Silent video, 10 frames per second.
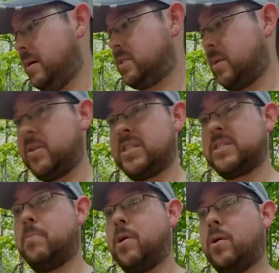Something
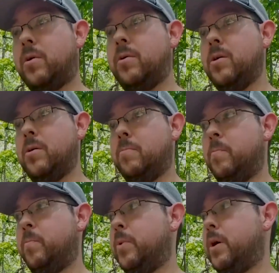small
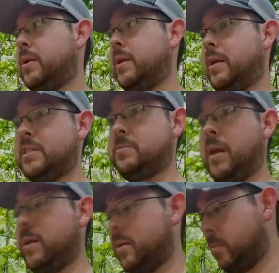but can
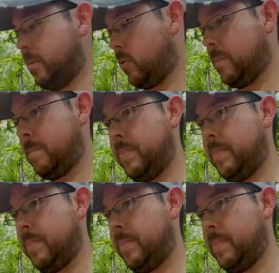expand a little bit more.